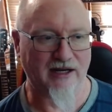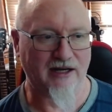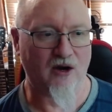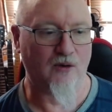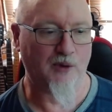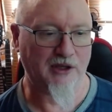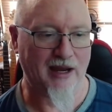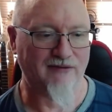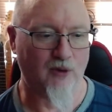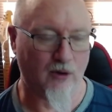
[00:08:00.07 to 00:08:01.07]
out, oh, well, you
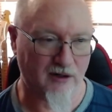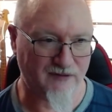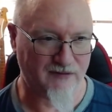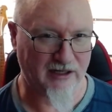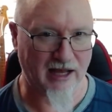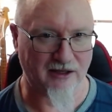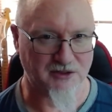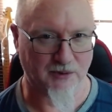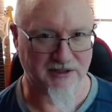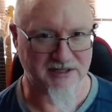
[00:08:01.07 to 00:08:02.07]
have to order
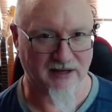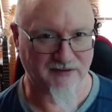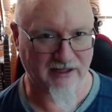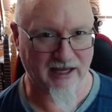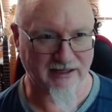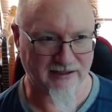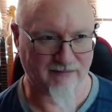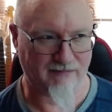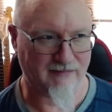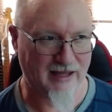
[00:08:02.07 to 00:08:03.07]
$50 worth of stuff to get
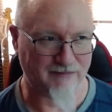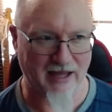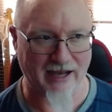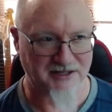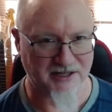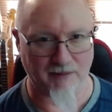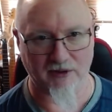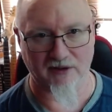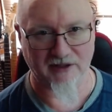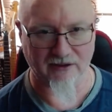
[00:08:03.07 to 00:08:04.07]
X
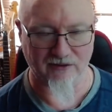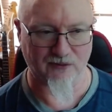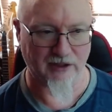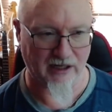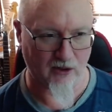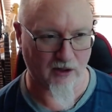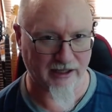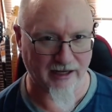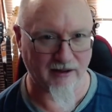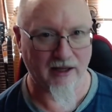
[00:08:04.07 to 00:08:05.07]
number of things free or
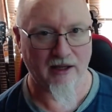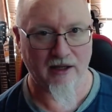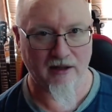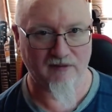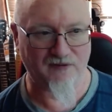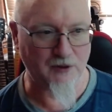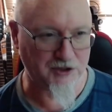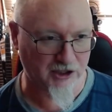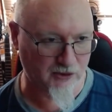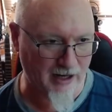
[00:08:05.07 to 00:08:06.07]
get
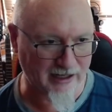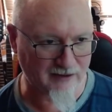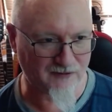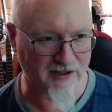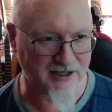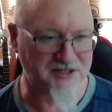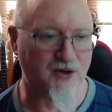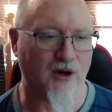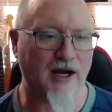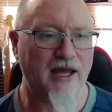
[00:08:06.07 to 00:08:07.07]
future credit for their
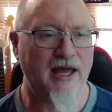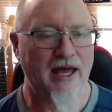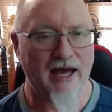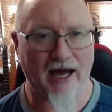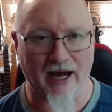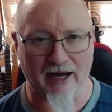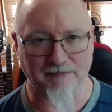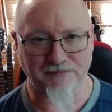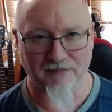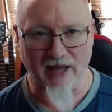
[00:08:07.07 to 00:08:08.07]
store.
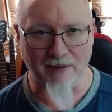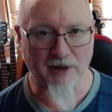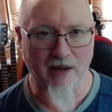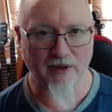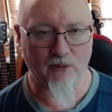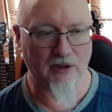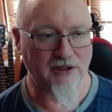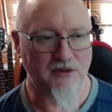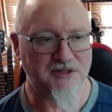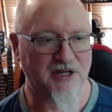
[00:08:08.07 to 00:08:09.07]
I probably will
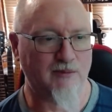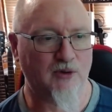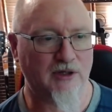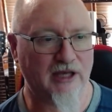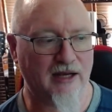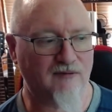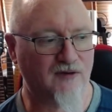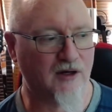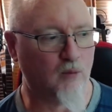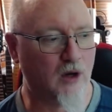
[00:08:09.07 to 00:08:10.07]
use Temu again
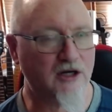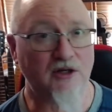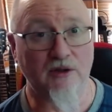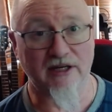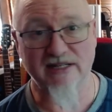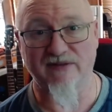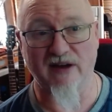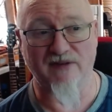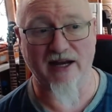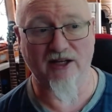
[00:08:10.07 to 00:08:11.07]
for one or two things if I
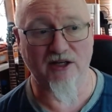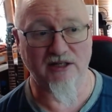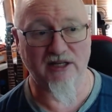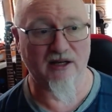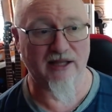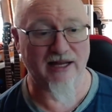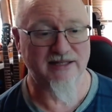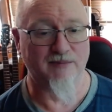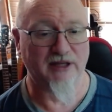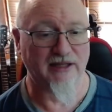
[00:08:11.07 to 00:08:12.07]
find a good deal on
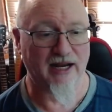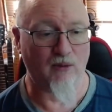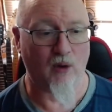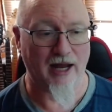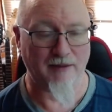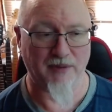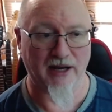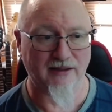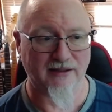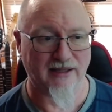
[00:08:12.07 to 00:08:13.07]
something that I want. But
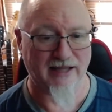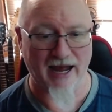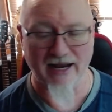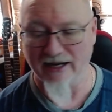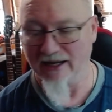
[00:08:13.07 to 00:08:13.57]
other than that,